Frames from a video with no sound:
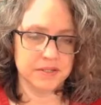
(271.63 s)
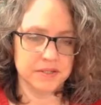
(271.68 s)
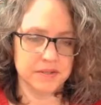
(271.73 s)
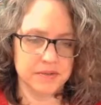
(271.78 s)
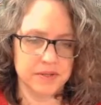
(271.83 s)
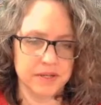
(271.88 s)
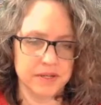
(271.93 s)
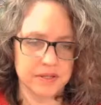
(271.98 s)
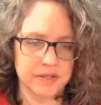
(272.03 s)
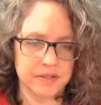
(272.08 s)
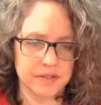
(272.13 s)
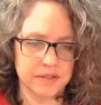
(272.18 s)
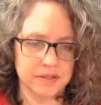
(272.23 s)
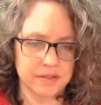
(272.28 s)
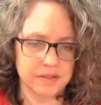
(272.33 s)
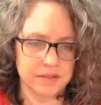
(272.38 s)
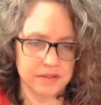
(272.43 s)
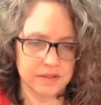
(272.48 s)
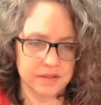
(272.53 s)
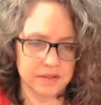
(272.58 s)
you get
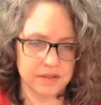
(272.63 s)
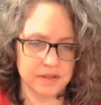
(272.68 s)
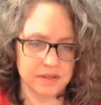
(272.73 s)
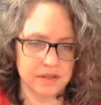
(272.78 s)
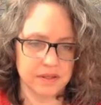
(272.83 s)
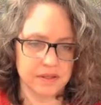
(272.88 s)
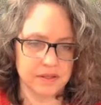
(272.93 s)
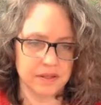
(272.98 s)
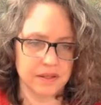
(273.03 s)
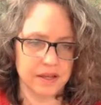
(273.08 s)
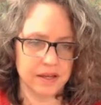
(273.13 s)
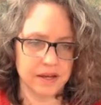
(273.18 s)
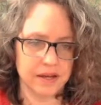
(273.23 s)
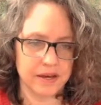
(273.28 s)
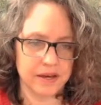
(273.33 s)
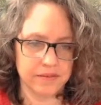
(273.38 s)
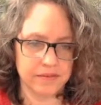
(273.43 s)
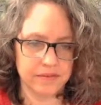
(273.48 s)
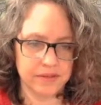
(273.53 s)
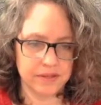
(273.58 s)
a lot
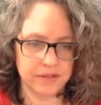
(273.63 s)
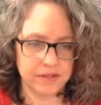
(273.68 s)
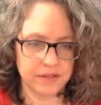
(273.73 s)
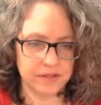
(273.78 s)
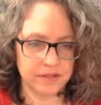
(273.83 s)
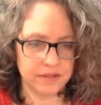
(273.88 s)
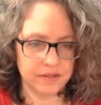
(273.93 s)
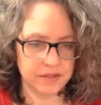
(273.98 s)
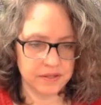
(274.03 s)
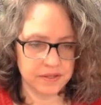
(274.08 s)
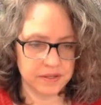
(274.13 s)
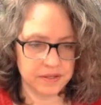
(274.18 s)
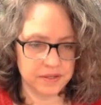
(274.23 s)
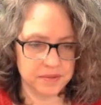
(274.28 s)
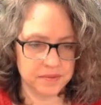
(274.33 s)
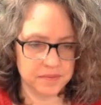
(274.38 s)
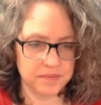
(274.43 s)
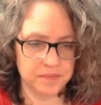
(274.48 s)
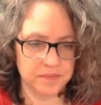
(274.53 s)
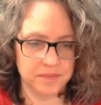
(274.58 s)
out of it.
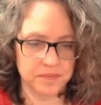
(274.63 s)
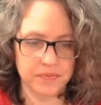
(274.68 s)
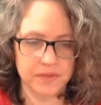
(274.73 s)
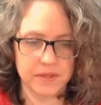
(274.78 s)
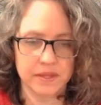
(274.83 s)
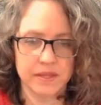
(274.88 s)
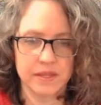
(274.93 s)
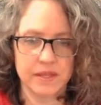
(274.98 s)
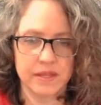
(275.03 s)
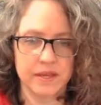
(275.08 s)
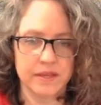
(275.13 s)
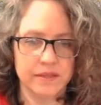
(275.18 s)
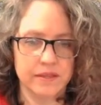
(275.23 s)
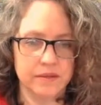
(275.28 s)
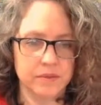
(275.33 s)
And then